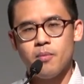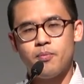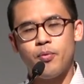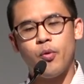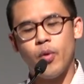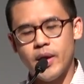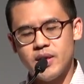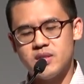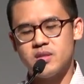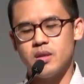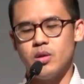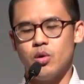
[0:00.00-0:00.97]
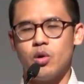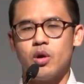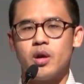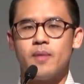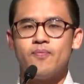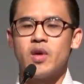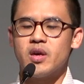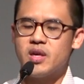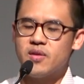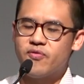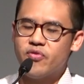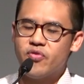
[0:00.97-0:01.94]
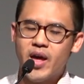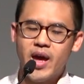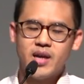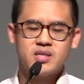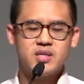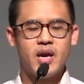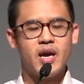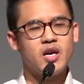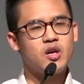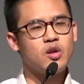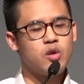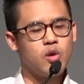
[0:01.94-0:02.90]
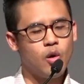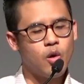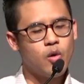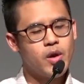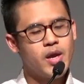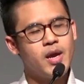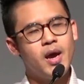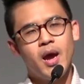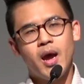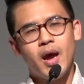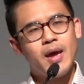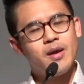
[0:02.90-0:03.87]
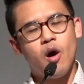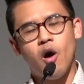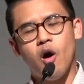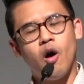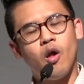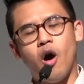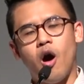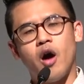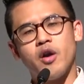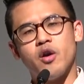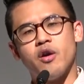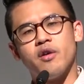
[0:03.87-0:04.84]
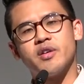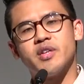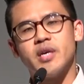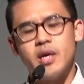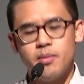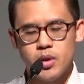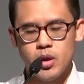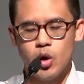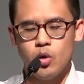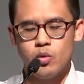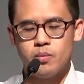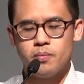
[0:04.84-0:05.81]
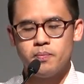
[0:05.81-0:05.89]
Praise the Lord. Give thanks and glory and all honor to Him alone.